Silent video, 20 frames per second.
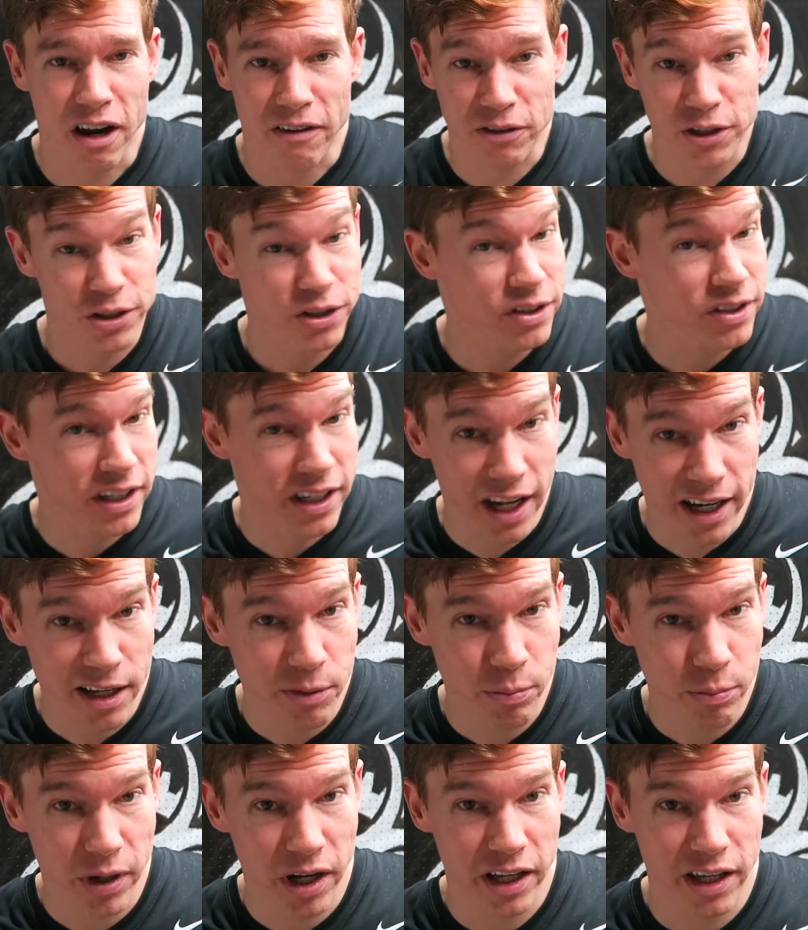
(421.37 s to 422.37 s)
you ever seen
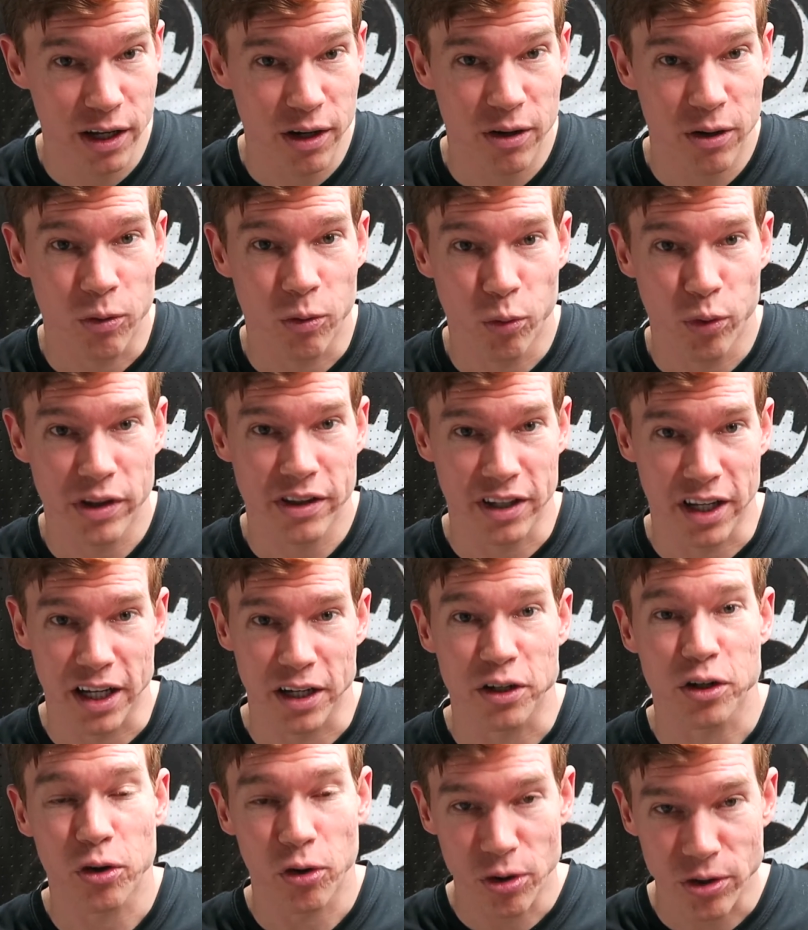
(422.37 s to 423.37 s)
anybody with
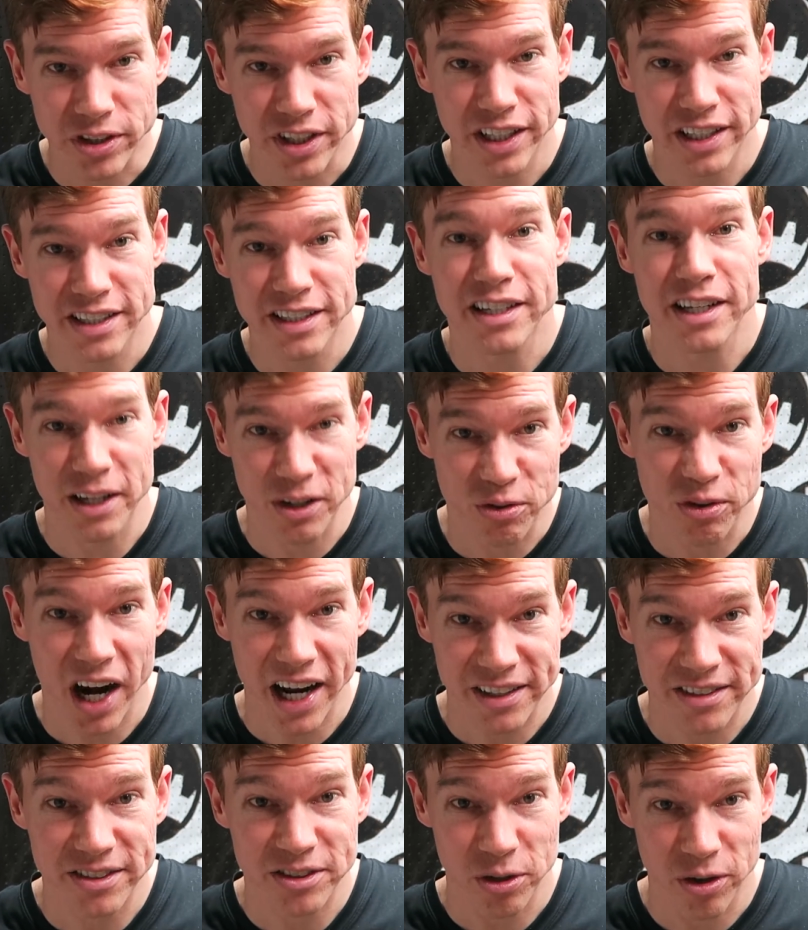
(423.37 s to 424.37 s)
a golden
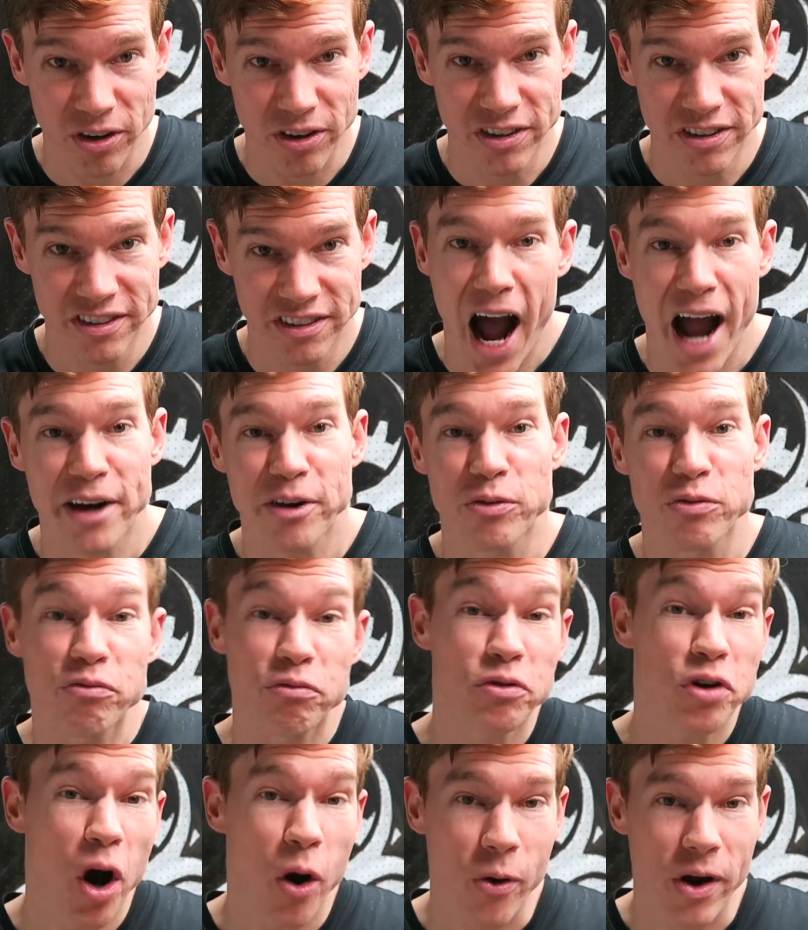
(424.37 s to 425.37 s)
T-Rex skull? I don't
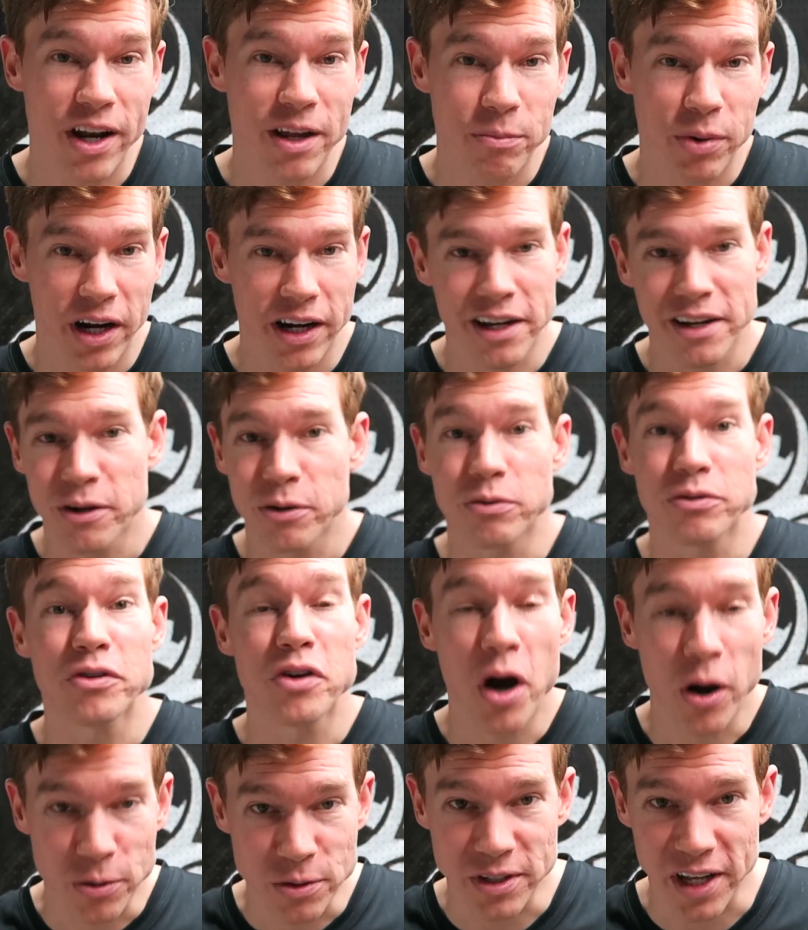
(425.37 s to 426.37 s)
know anybody who
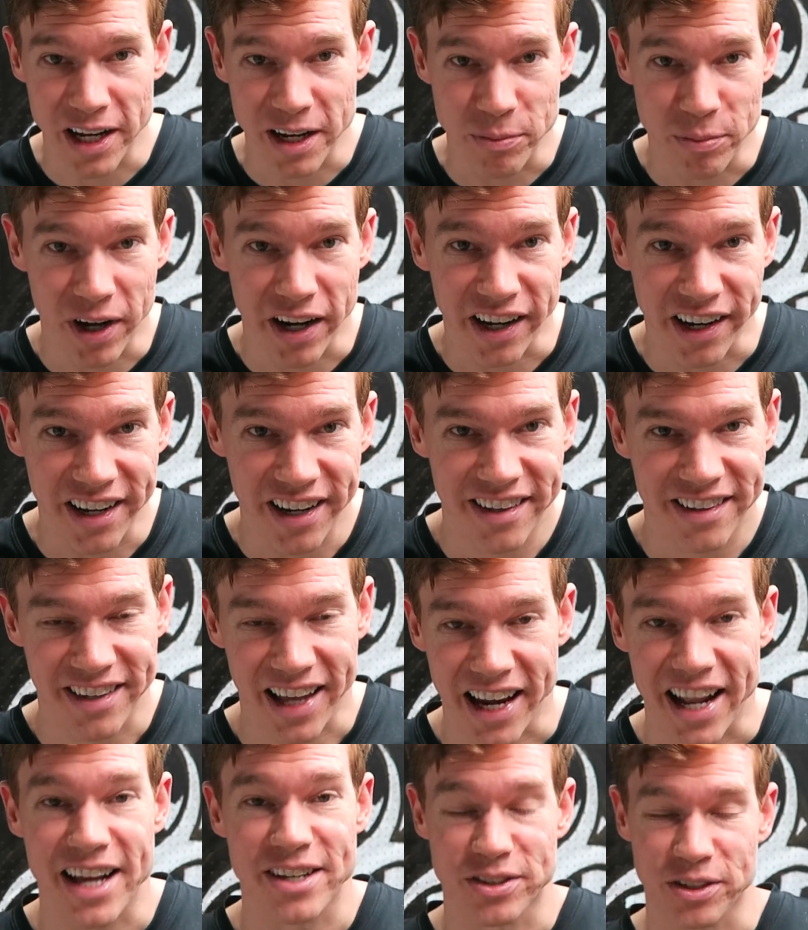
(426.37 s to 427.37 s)
knows anybody
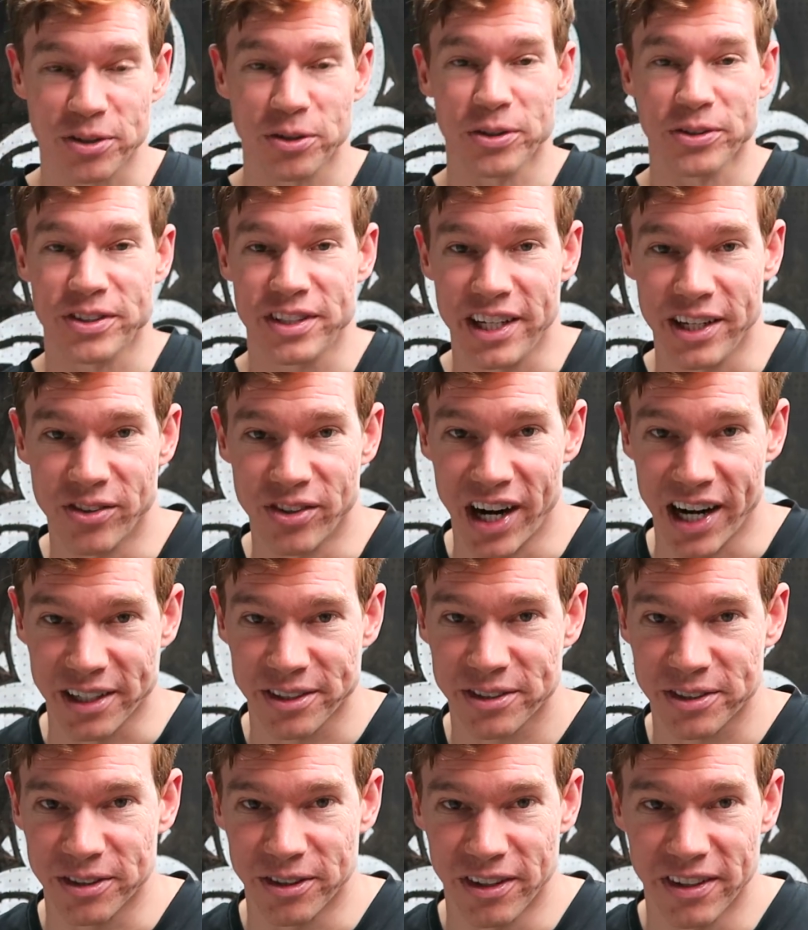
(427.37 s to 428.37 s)
that has a gold T-Rex
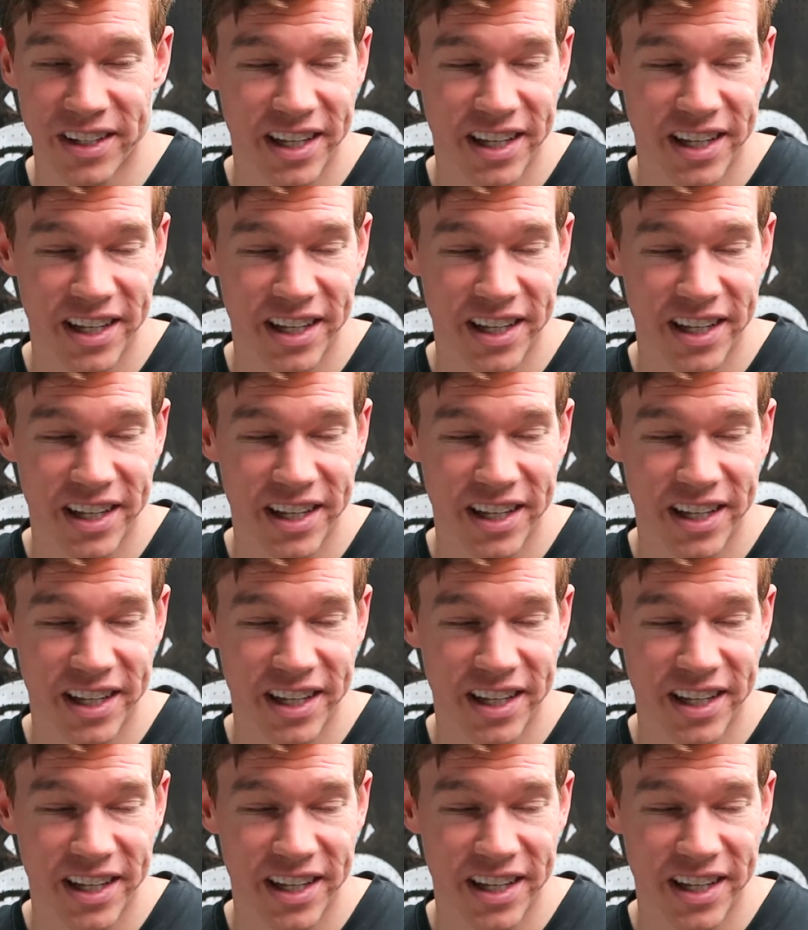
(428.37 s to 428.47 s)
skull.